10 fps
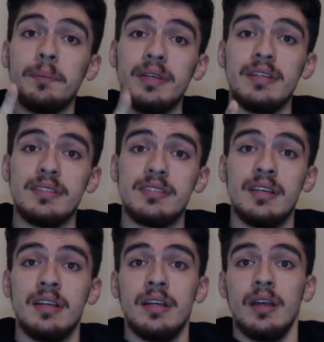piece.
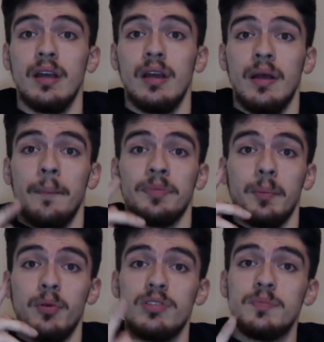
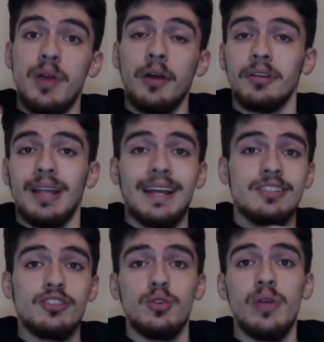Bruce Brown, the
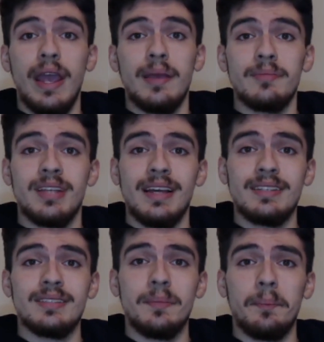last 2 games, has